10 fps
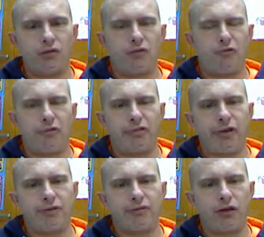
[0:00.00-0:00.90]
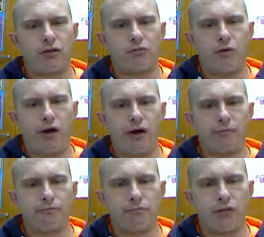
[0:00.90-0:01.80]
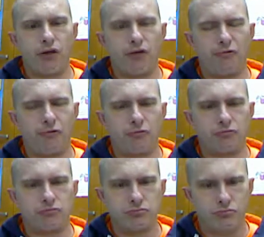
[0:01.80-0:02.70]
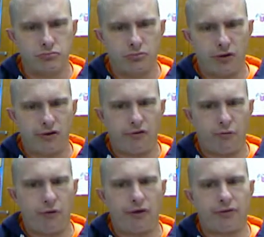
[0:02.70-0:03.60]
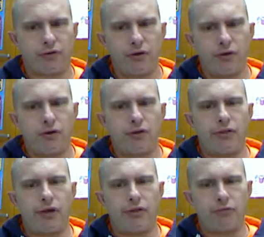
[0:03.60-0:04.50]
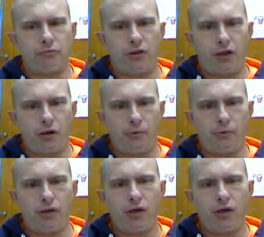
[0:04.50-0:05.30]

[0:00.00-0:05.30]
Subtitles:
different things that rhyme in different ways. That will help.